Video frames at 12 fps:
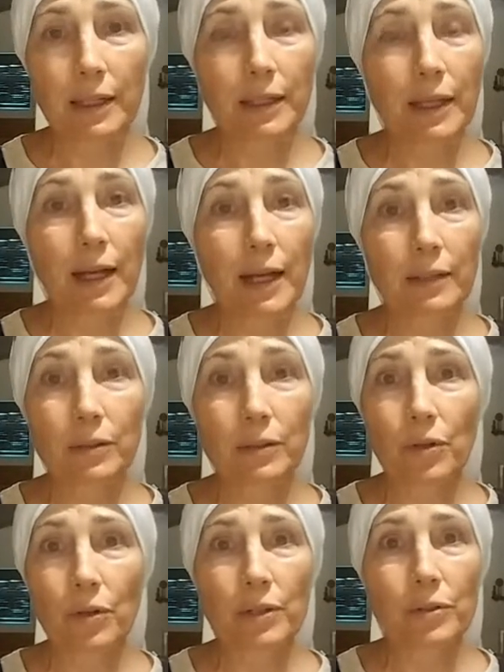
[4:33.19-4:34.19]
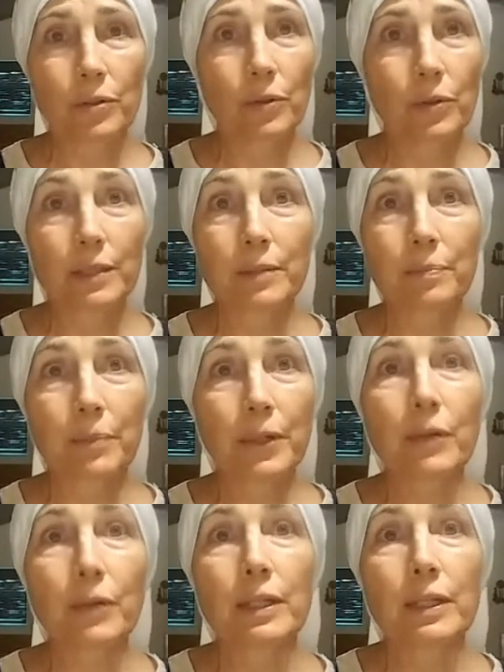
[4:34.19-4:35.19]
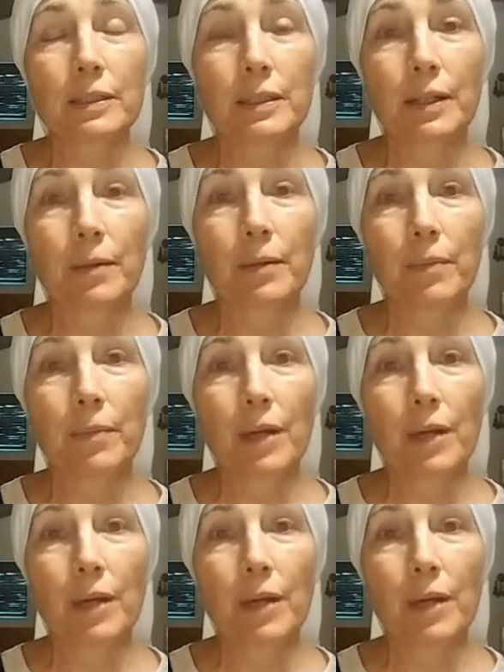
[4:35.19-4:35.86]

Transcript: and then I started to experience him